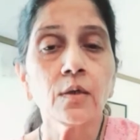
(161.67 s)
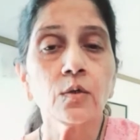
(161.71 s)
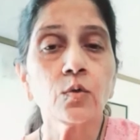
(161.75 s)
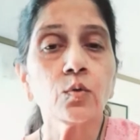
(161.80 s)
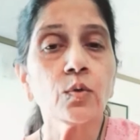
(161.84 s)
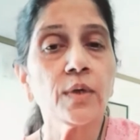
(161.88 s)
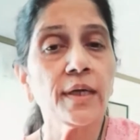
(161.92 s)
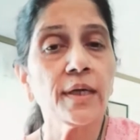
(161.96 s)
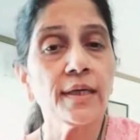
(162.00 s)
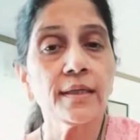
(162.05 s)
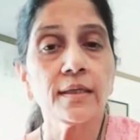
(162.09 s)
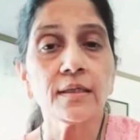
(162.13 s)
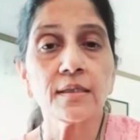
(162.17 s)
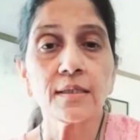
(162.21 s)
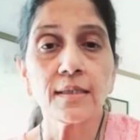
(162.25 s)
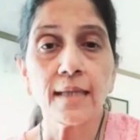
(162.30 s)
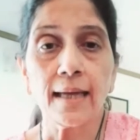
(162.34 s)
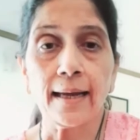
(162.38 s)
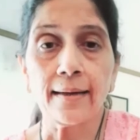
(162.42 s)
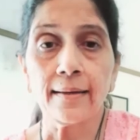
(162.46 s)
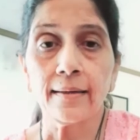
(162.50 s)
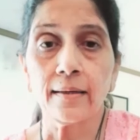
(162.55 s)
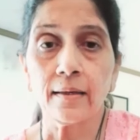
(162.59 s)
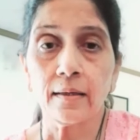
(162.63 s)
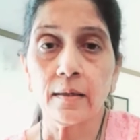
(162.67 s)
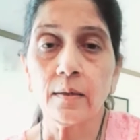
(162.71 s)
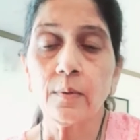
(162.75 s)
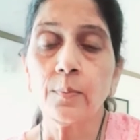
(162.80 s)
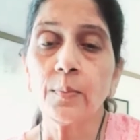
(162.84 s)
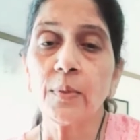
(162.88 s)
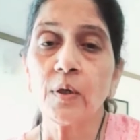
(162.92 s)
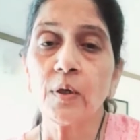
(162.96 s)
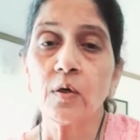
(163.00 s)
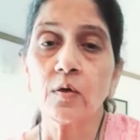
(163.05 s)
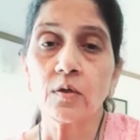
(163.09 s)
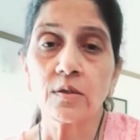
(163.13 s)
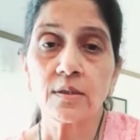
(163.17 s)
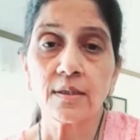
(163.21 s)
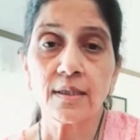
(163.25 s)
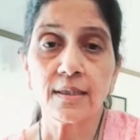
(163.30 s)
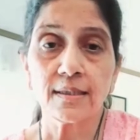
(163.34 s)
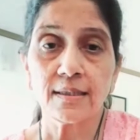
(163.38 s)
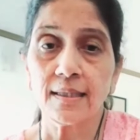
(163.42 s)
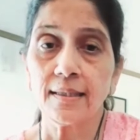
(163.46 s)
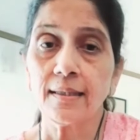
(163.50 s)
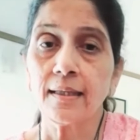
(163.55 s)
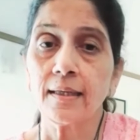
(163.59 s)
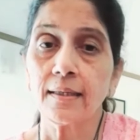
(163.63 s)
to get a scan done because they
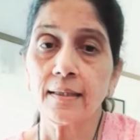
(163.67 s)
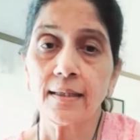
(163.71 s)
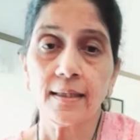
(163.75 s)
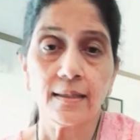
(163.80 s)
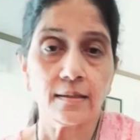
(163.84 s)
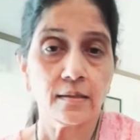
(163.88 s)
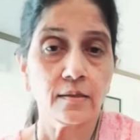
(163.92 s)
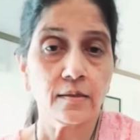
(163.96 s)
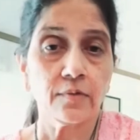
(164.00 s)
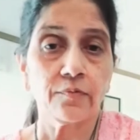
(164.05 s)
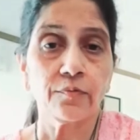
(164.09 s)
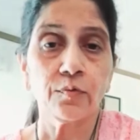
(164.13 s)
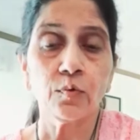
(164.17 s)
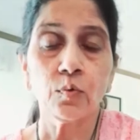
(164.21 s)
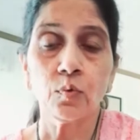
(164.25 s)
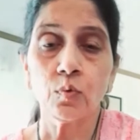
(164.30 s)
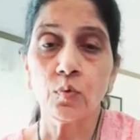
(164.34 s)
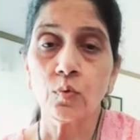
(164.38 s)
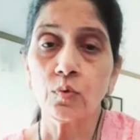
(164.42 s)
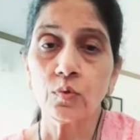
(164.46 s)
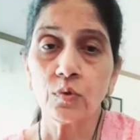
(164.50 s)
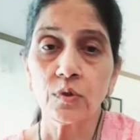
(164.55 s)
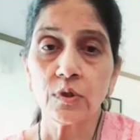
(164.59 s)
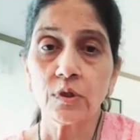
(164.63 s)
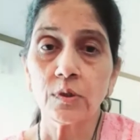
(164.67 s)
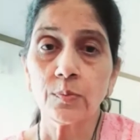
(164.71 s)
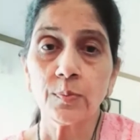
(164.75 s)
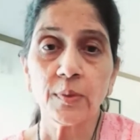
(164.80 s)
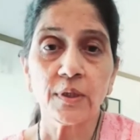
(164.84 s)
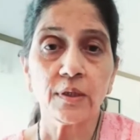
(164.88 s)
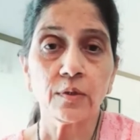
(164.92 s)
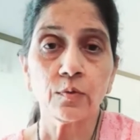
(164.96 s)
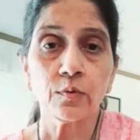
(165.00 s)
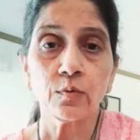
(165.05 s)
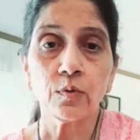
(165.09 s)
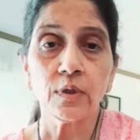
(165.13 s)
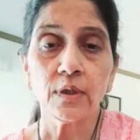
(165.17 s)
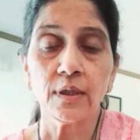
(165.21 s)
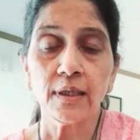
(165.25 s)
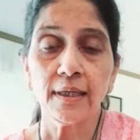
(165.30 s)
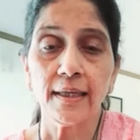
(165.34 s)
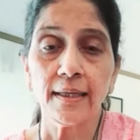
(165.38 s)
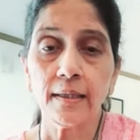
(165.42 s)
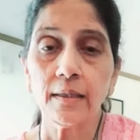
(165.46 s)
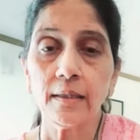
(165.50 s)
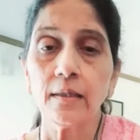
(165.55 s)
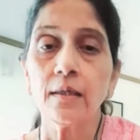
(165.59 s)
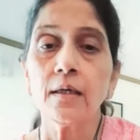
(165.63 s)
said that yes if you go to this particular
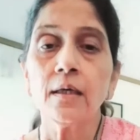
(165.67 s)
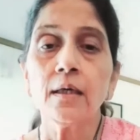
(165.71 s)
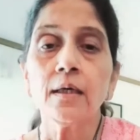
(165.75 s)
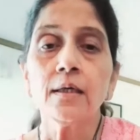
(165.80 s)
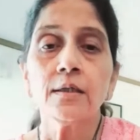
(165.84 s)
lady